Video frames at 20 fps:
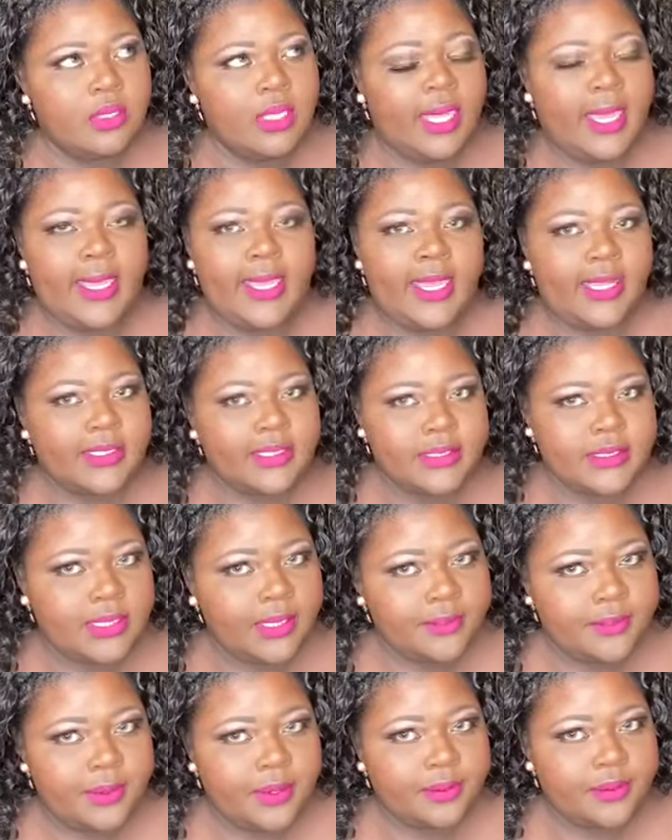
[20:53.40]
I got the
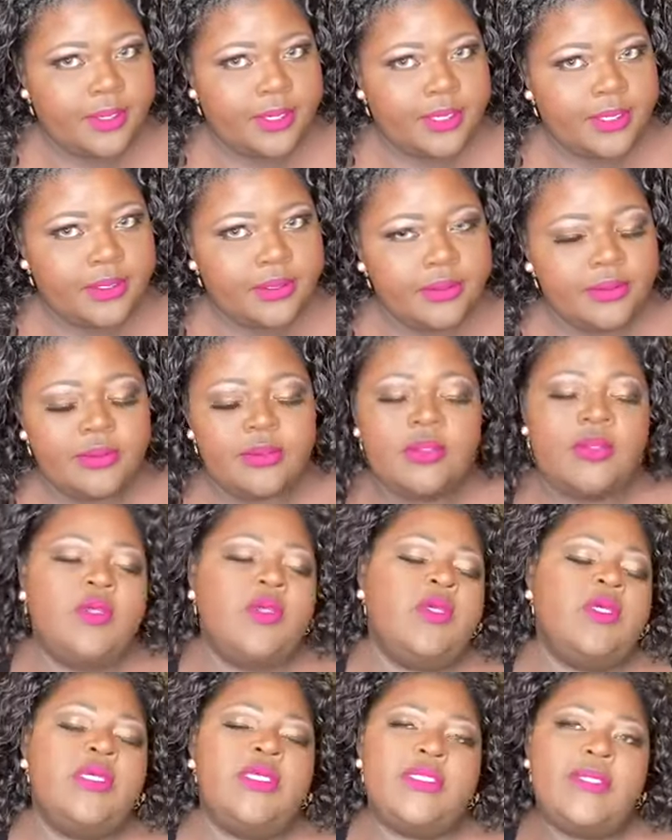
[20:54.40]
stuff already.
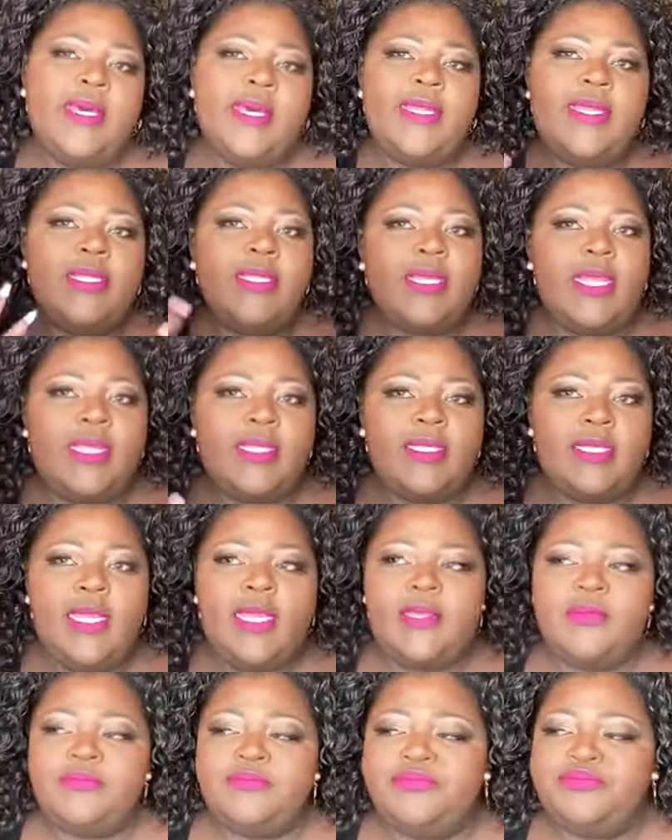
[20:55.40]
So I didn't like
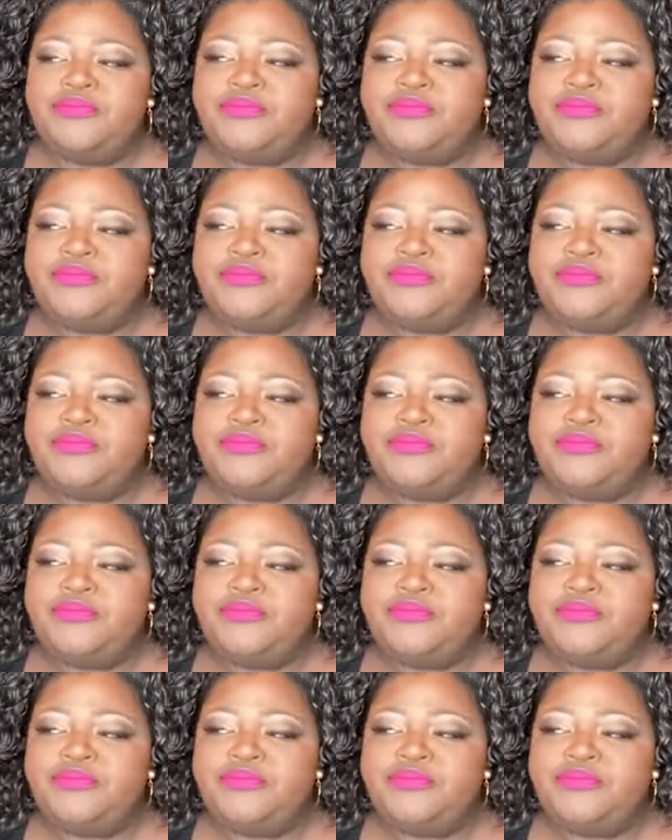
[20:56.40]
that.